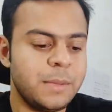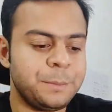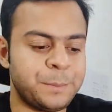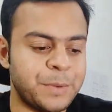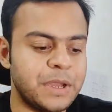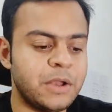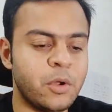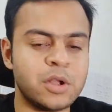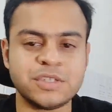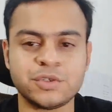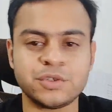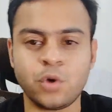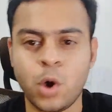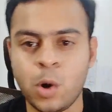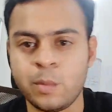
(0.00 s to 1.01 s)
Pre-launch
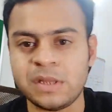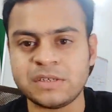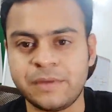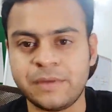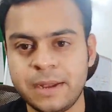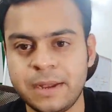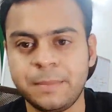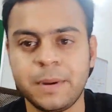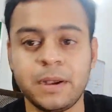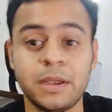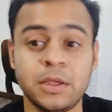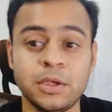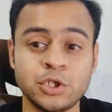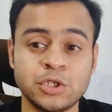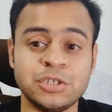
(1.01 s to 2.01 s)
is always great, but
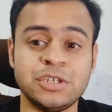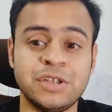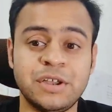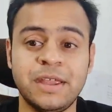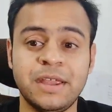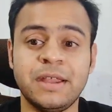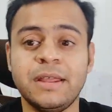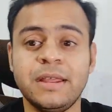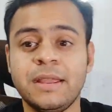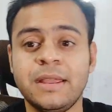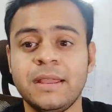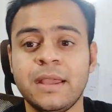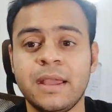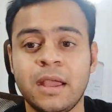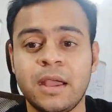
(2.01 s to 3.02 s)
you should really